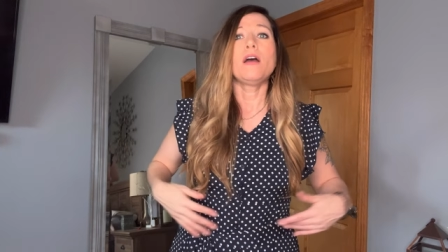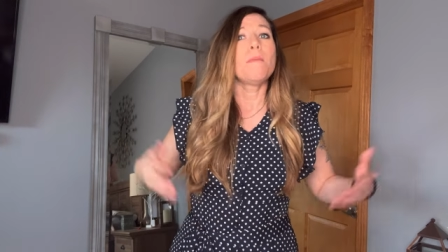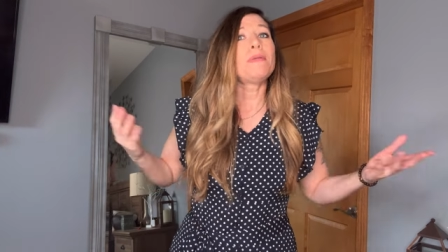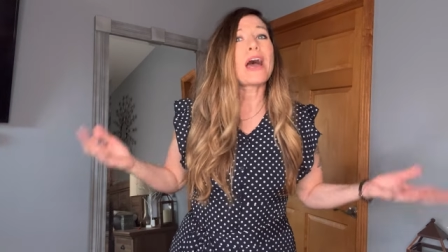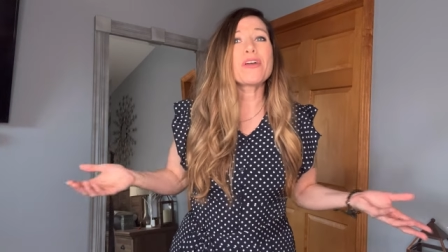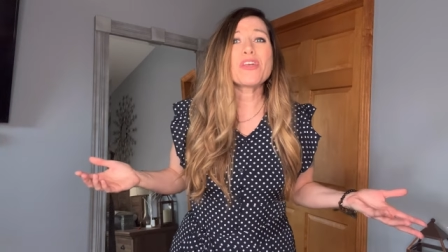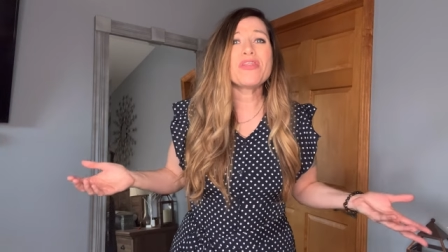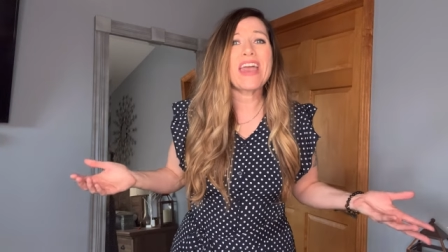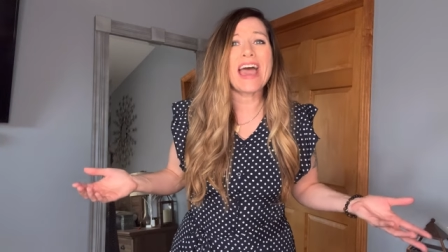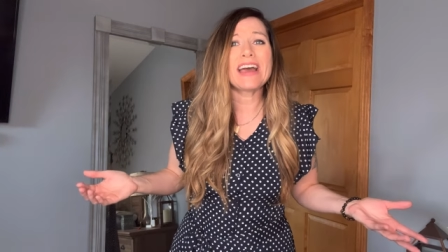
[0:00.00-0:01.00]
But other than
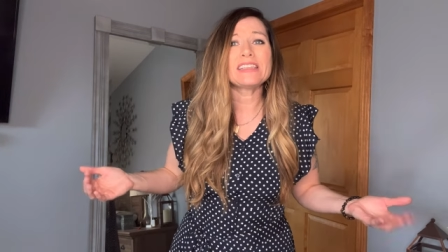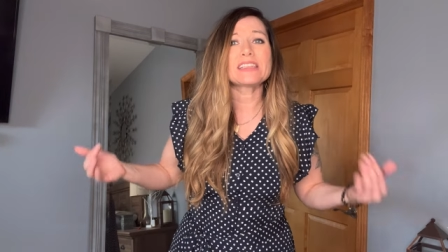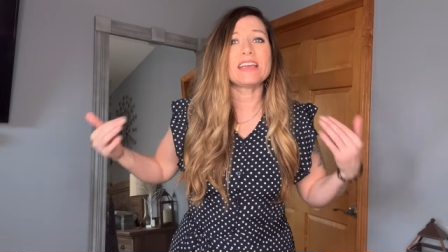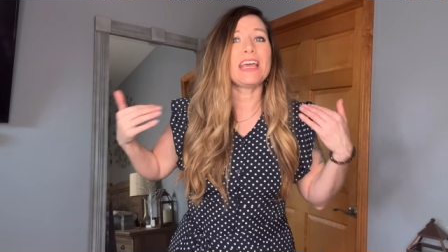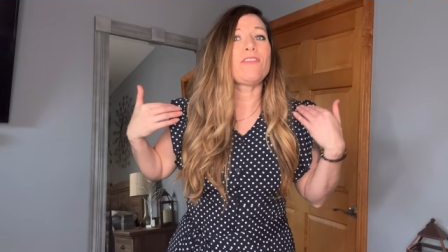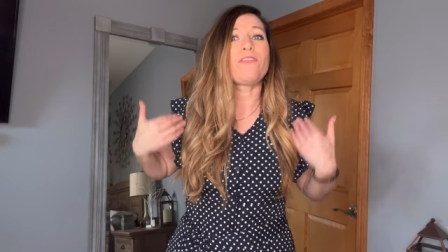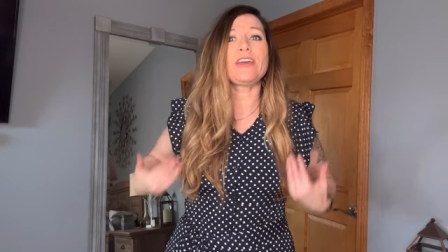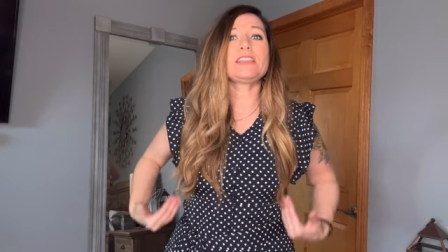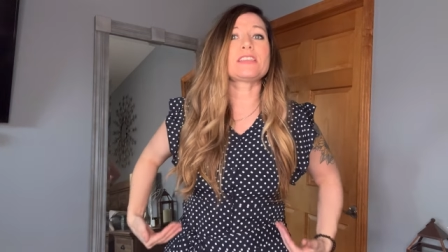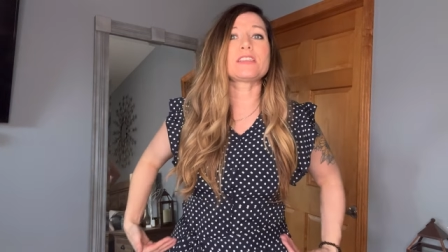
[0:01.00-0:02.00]
that, it
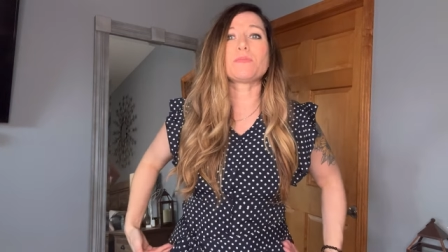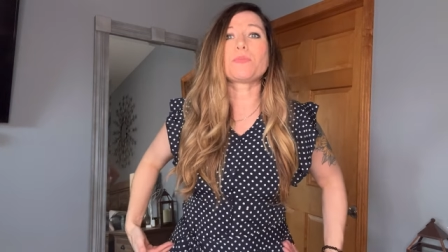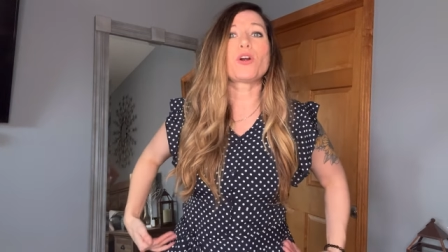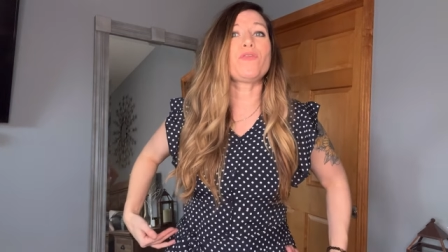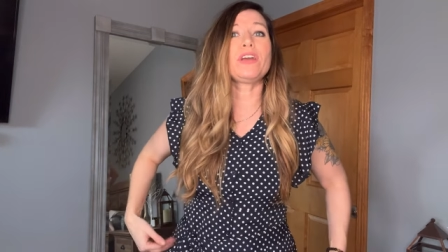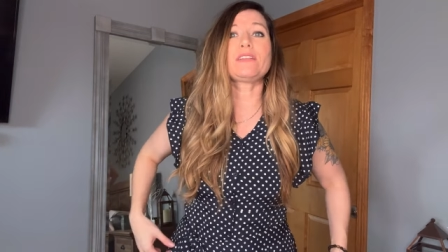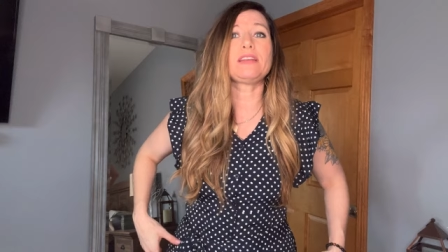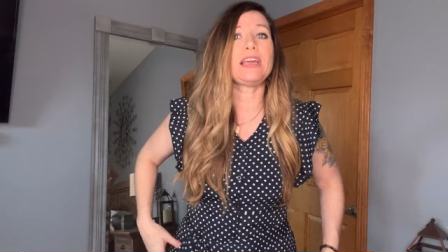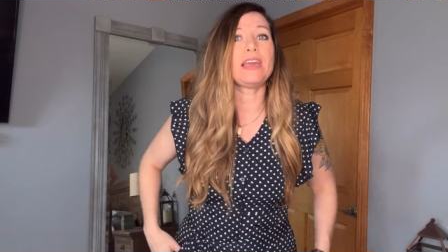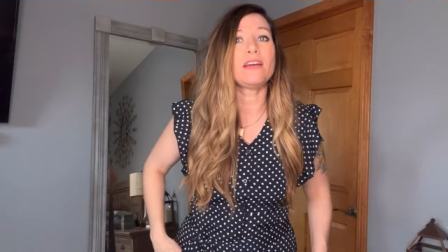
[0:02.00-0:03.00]
fits
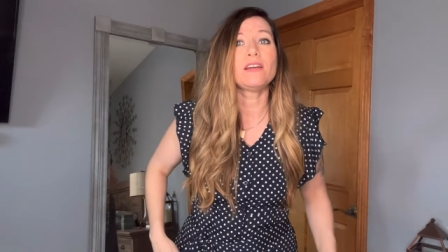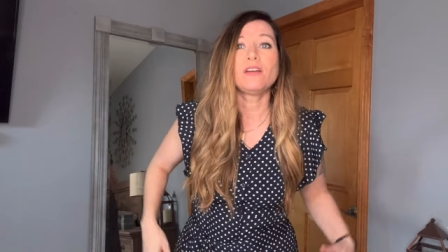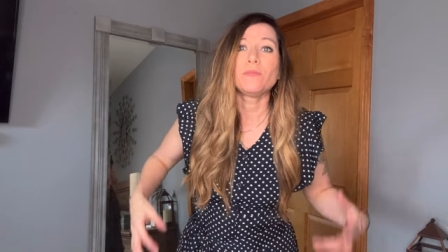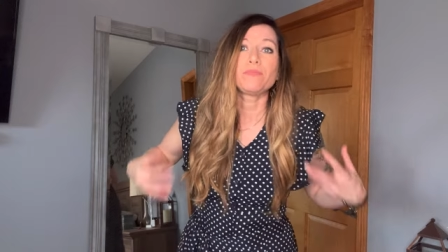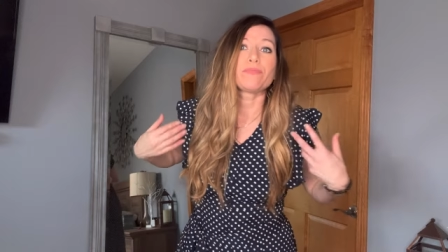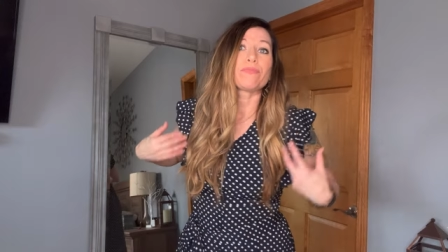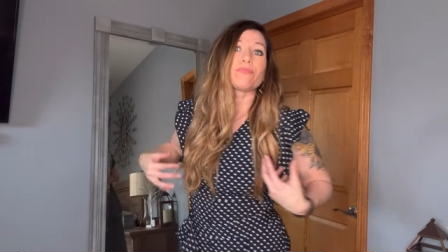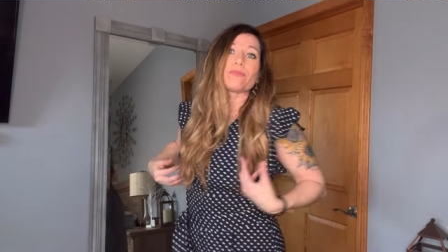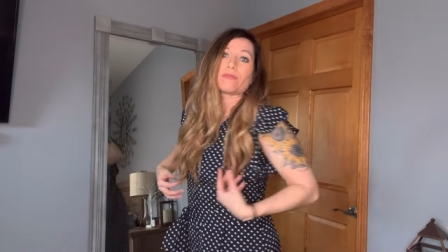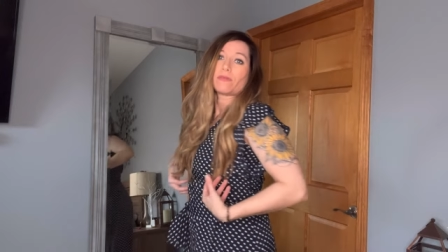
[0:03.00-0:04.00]
perfectly
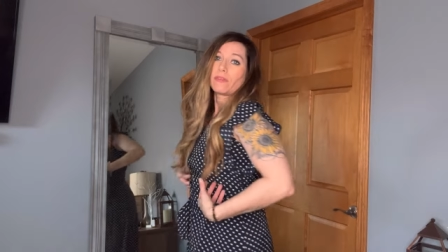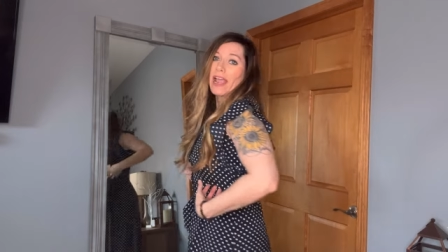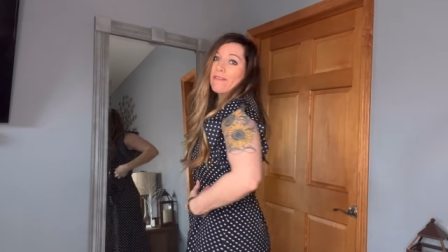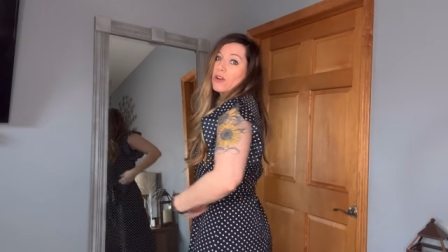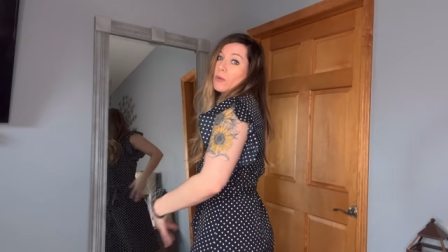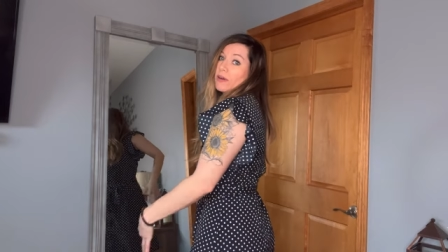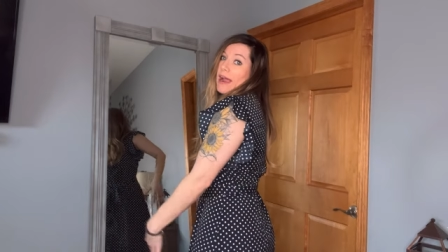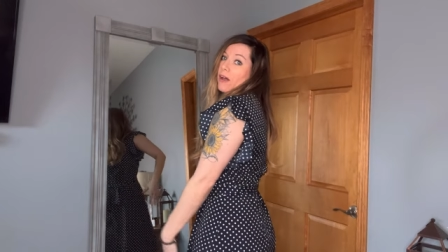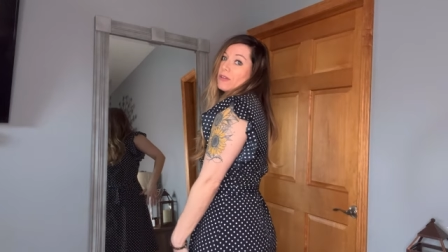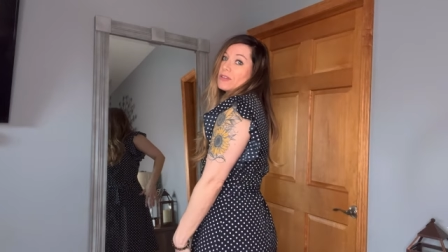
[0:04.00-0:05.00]
everywhere
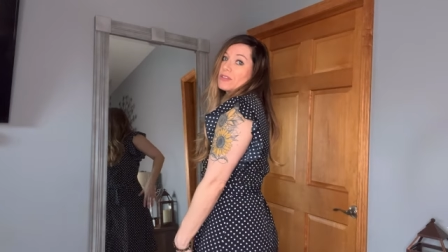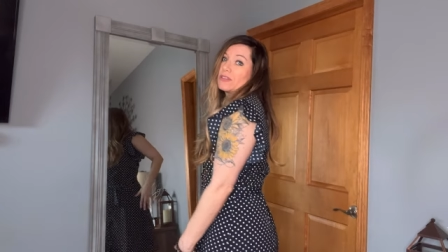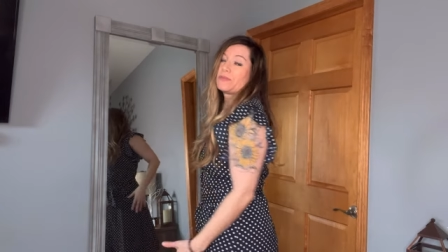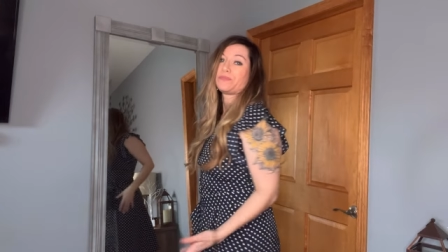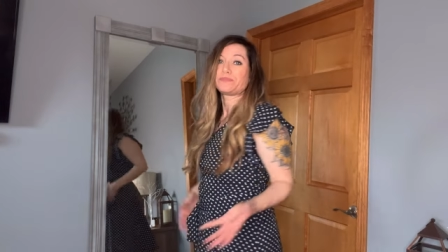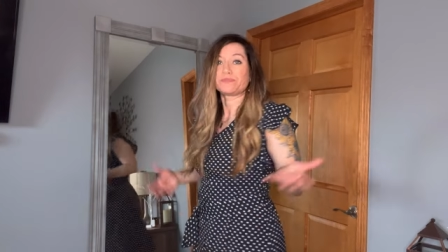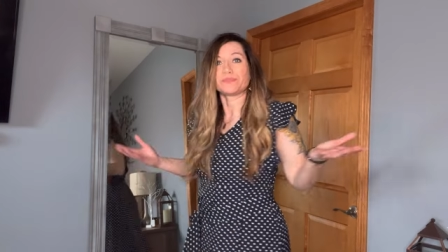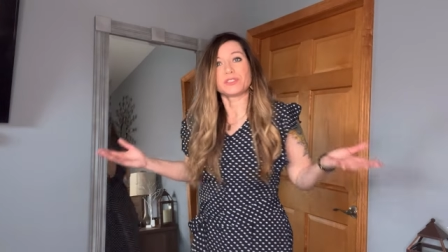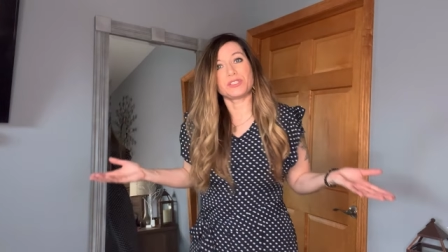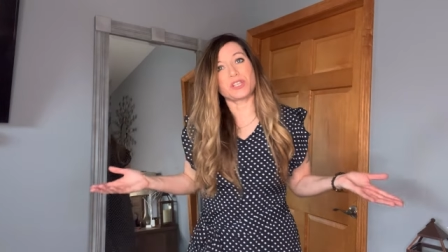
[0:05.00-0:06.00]
else.
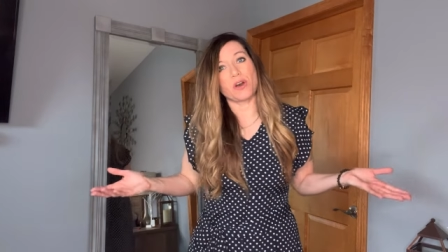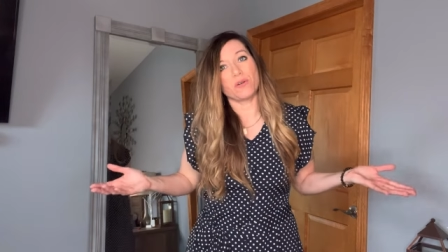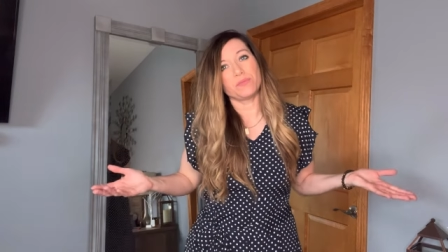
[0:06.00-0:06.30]
So,